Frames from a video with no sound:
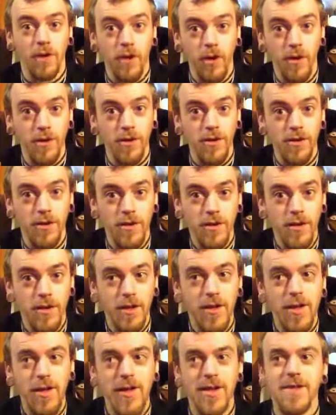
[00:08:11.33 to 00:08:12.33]
art,
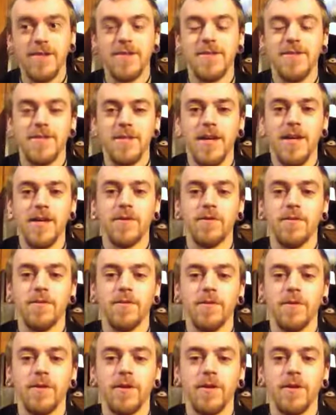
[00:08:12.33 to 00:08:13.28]
instead of...